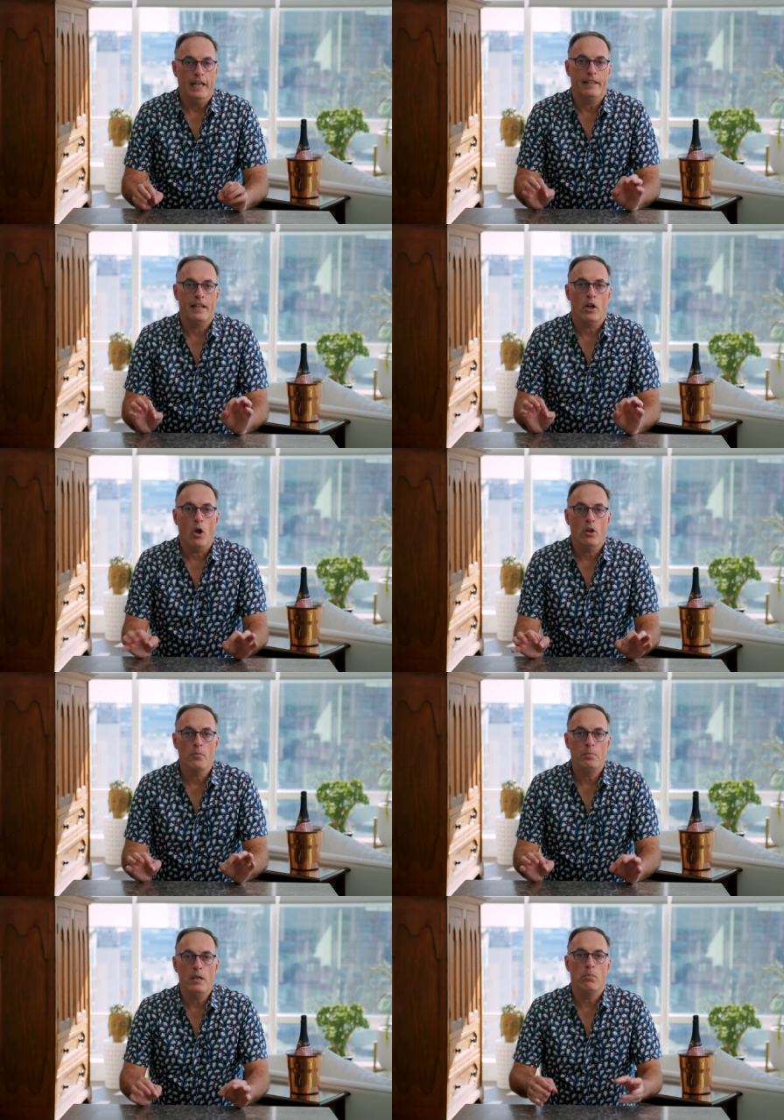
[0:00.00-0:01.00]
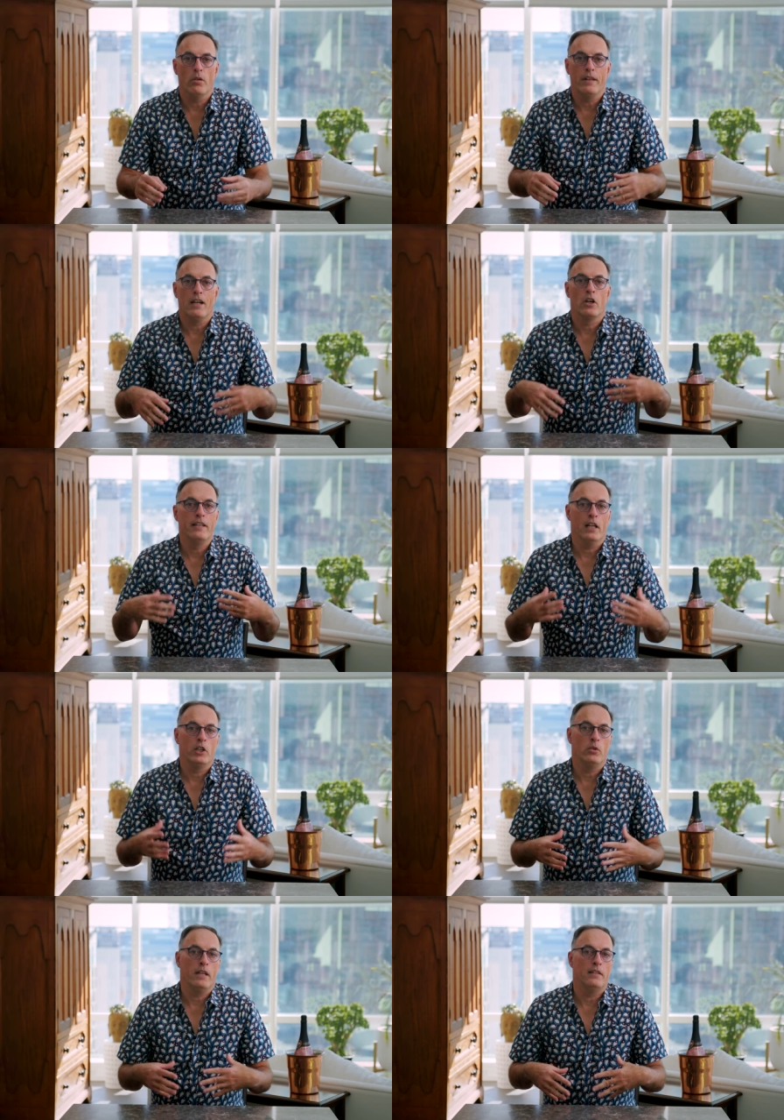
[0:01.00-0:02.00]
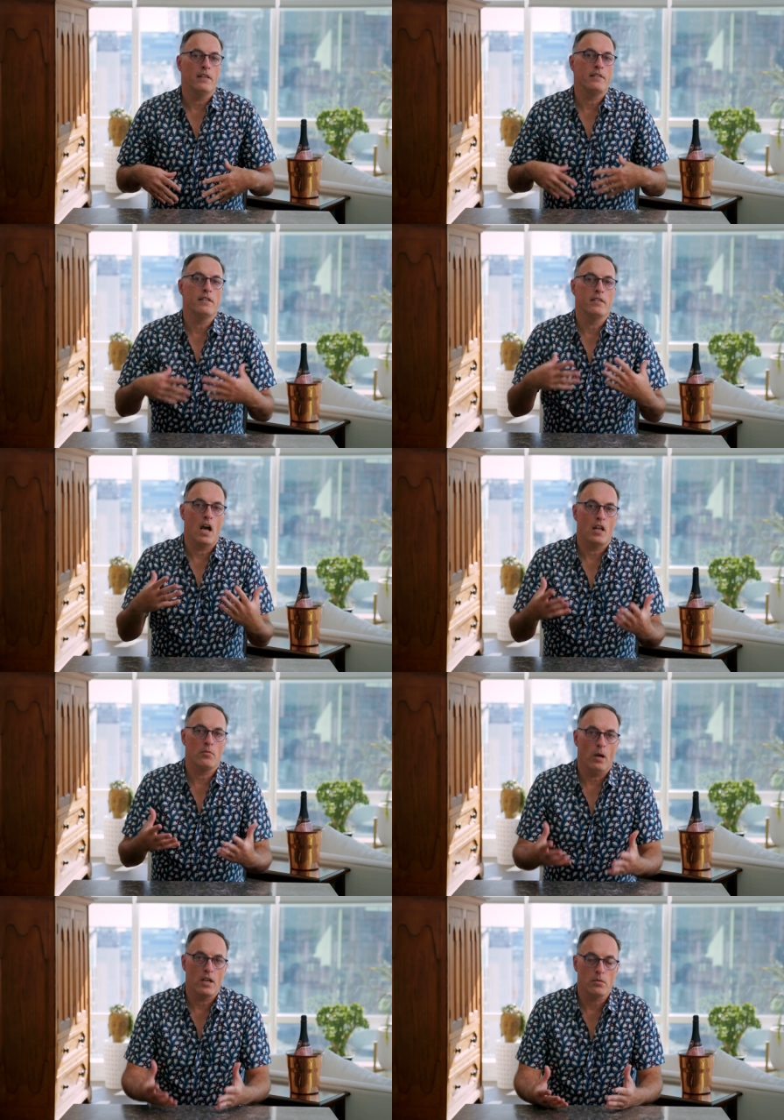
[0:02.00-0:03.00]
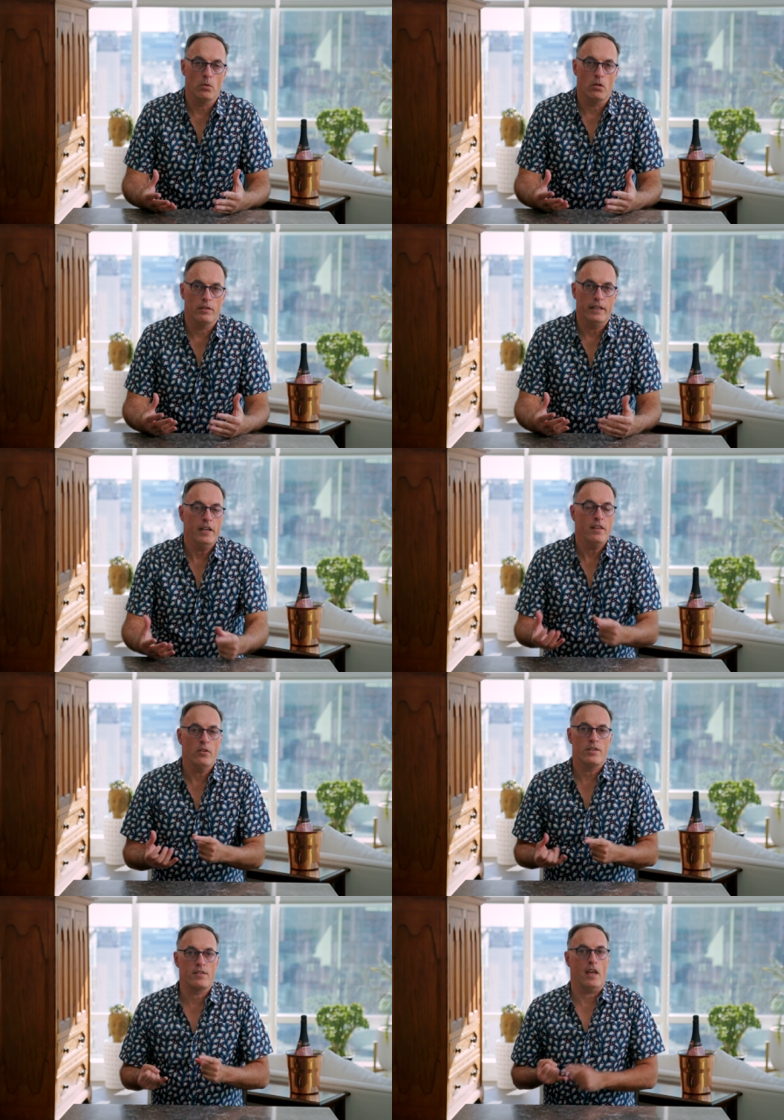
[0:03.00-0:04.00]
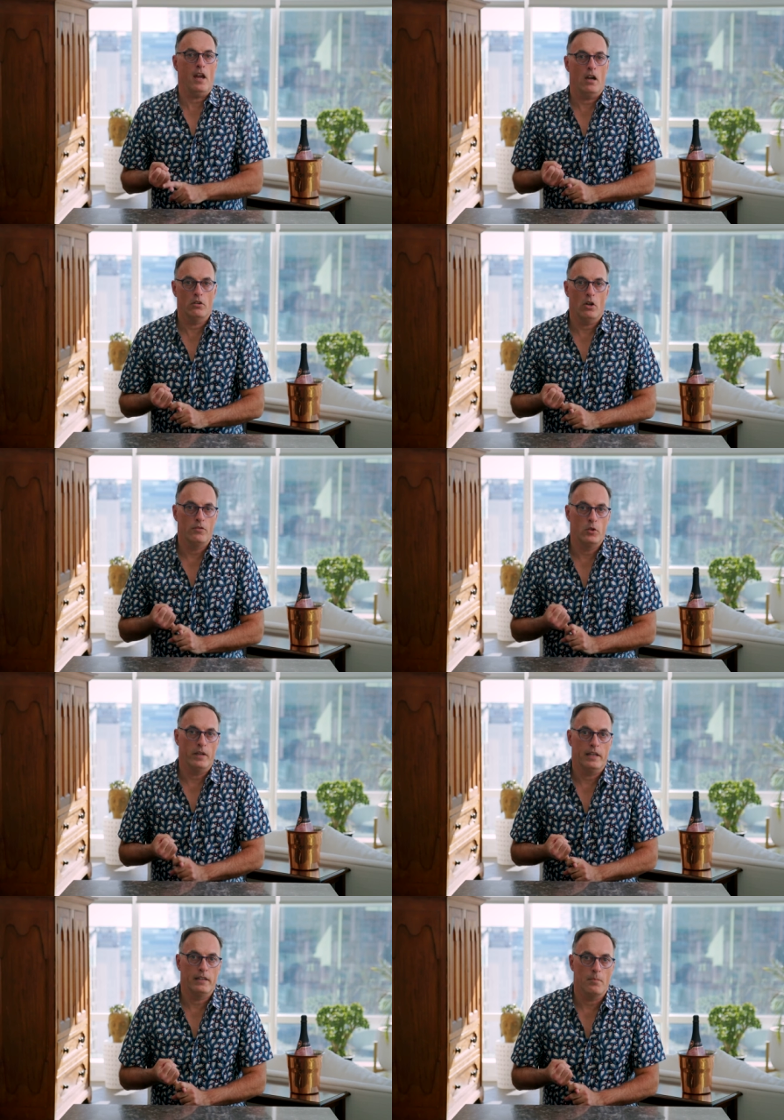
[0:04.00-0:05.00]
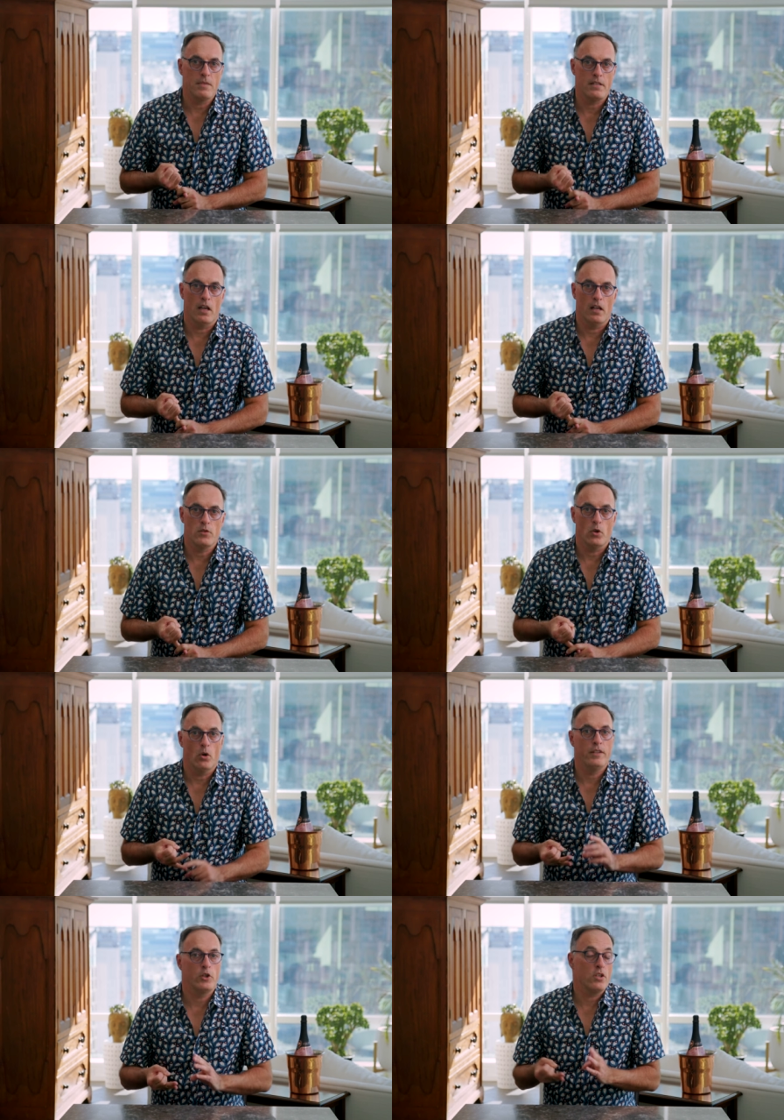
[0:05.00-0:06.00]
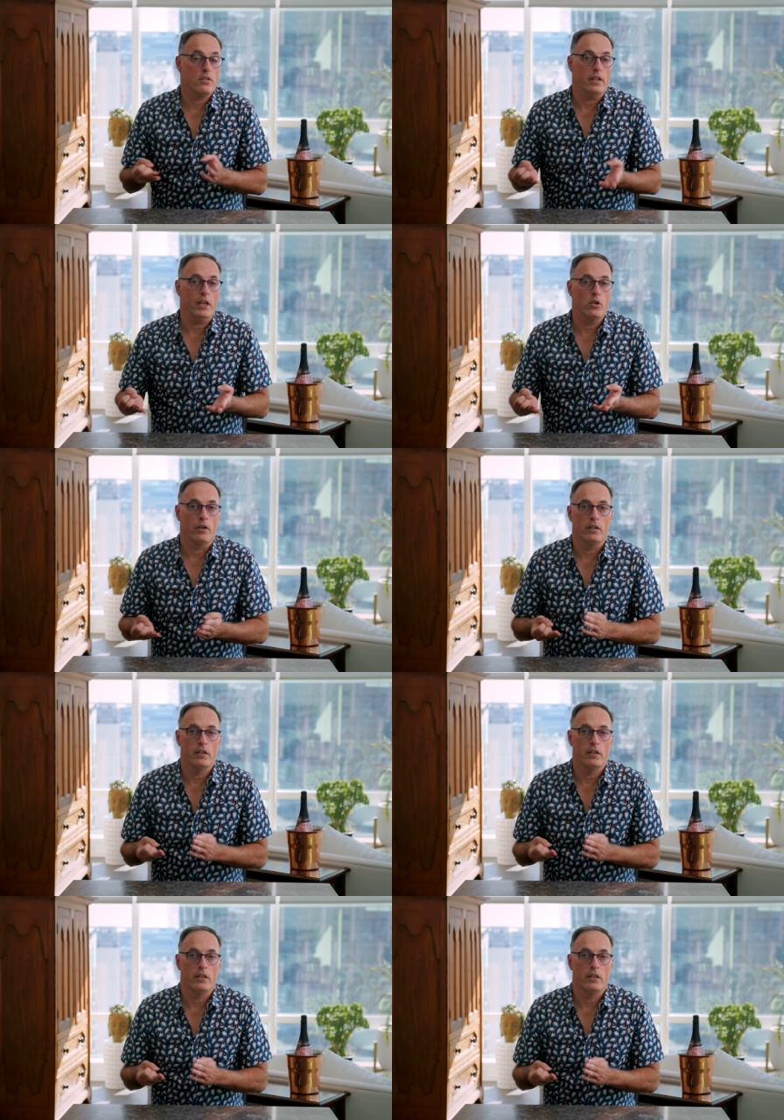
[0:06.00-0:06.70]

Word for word: And that all the people that are telling you that this is not possible, they're either scared of doing it themselves or they're just ignorant.